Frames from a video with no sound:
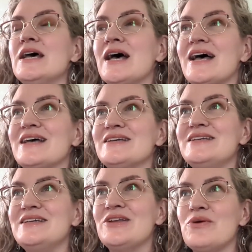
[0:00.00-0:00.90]
uh,
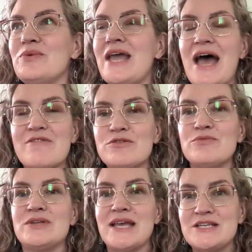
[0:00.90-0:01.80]
you know, we have a
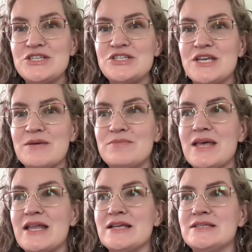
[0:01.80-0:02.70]
relationship
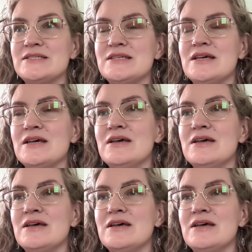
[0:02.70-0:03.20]
that is